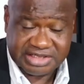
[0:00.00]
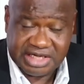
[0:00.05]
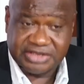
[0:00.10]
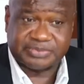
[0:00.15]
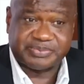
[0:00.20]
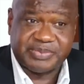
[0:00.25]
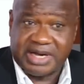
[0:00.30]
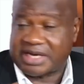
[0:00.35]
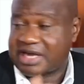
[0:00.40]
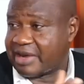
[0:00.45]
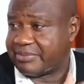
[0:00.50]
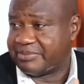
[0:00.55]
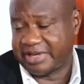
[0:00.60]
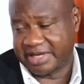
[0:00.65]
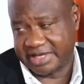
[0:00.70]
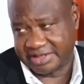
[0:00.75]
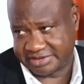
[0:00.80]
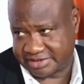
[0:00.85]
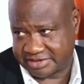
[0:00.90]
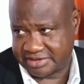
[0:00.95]
council,
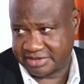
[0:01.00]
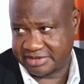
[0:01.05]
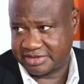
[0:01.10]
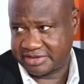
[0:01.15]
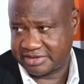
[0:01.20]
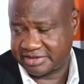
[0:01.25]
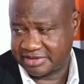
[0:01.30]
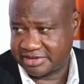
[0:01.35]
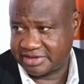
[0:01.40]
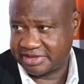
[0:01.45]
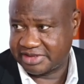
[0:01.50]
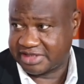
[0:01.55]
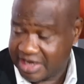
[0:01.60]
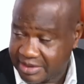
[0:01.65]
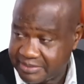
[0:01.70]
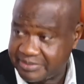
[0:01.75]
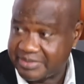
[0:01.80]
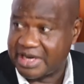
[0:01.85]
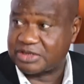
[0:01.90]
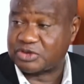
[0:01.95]
Gambians. The
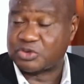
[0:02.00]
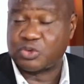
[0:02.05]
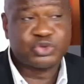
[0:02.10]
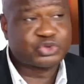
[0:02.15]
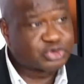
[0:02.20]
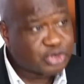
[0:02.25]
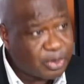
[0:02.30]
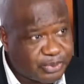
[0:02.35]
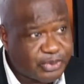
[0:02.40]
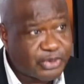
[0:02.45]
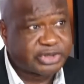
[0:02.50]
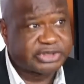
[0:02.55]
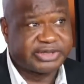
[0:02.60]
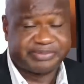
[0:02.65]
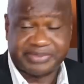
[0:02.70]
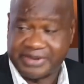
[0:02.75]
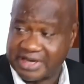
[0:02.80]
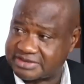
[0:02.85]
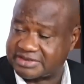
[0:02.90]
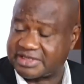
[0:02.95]
Gambians who support
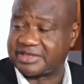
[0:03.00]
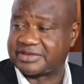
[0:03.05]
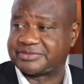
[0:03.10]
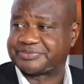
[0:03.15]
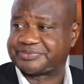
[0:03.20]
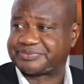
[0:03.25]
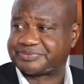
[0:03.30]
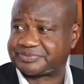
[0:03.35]
the president.